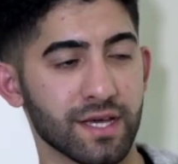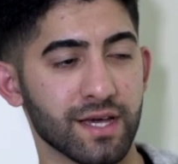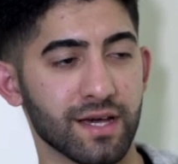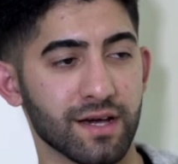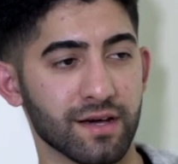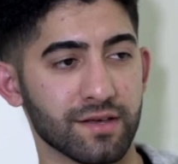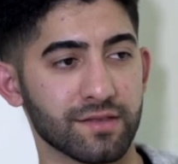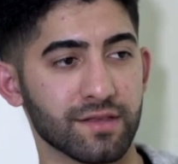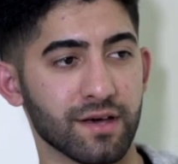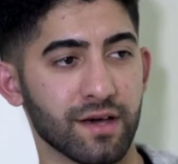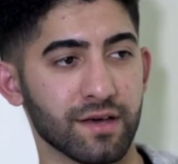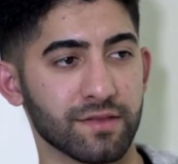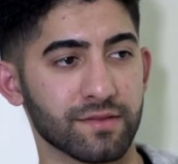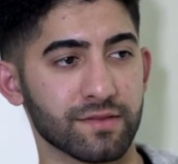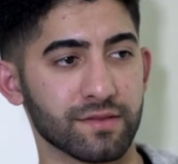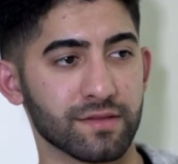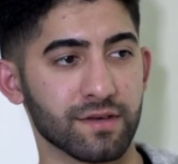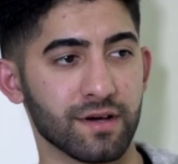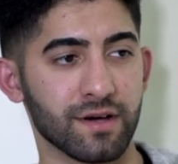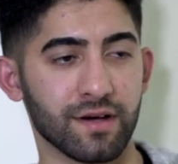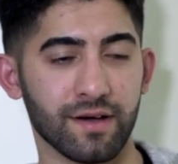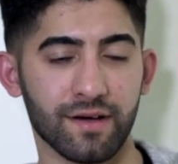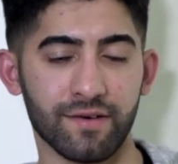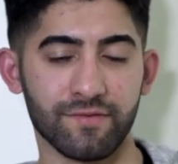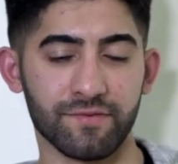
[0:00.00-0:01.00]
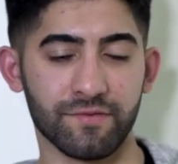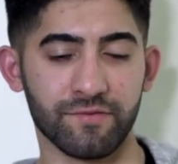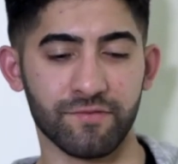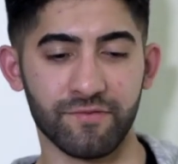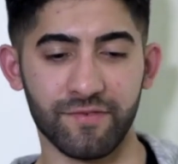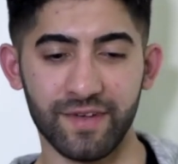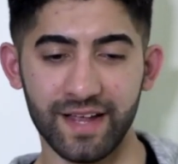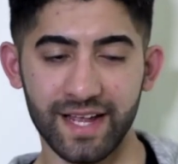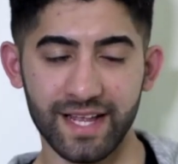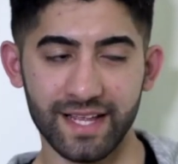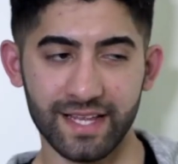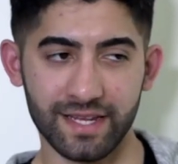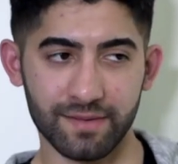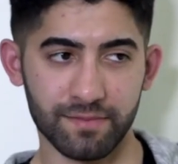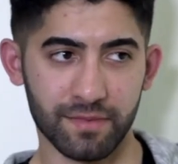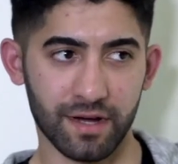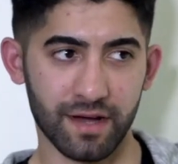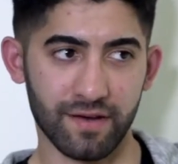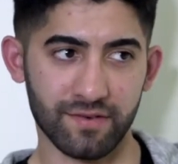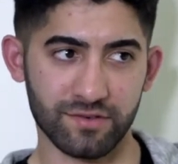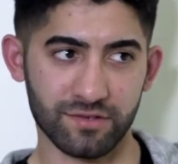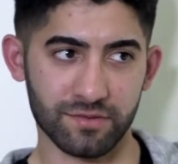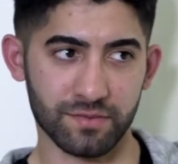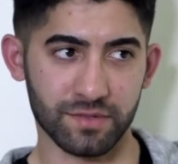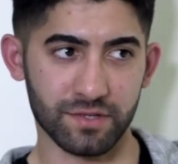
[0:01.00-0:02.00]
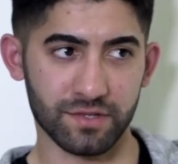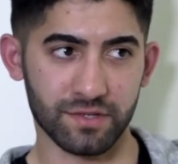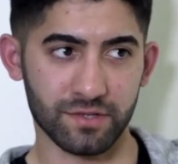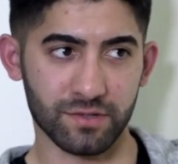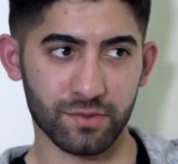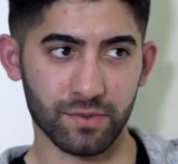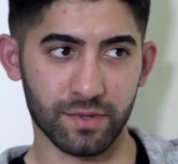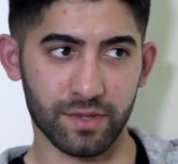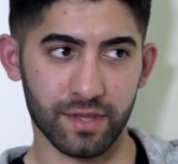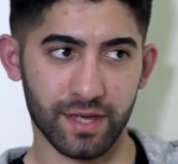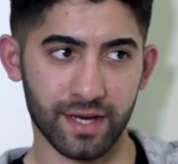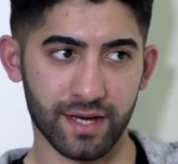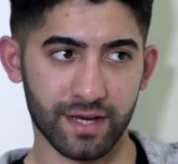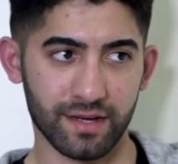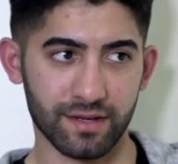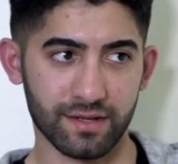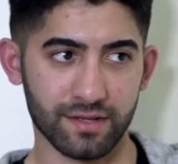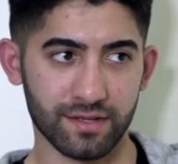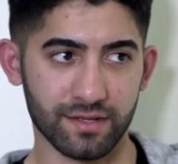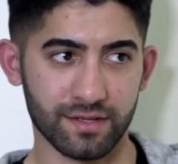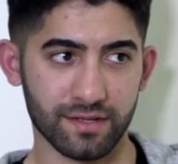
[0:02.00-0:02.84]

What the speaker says: Yeah, I have a feeling it might have something to do with that.